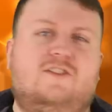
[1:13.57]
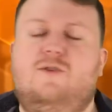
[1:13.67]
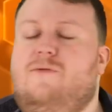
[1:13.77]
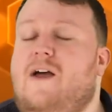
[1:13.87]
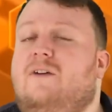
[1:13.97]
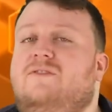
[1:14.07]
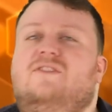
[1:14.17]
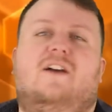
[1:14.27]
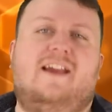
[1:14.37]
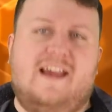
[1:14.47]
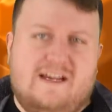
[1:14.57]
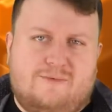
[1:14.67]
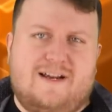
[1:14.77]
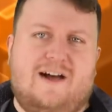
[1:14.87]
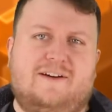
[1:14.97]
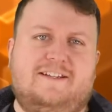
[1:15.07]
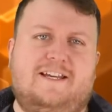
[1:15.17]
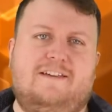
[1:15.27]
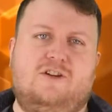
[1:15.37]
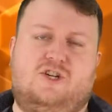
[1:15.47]
the 2000s on a hit reality
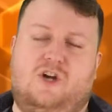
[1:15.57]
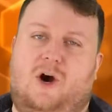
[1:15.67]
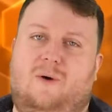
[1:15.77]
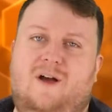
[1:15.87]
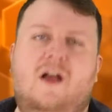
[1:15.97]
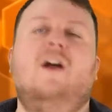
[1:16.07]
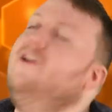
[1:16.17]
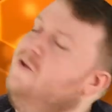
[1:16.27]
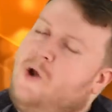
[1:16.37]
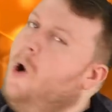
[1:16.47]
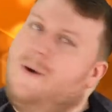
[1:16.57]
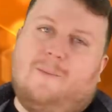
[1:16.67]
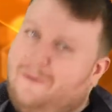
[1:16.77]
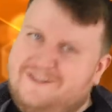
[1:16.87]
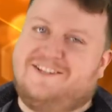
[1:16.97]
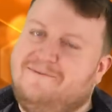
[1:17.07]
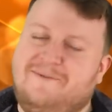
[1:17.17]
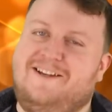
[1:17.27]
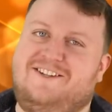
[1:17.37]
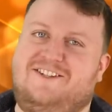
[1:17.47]
TV show. No, it wasn't
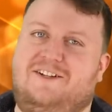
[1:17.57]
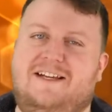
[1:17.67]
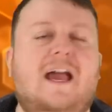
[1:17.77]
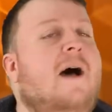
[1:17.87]
me, silly.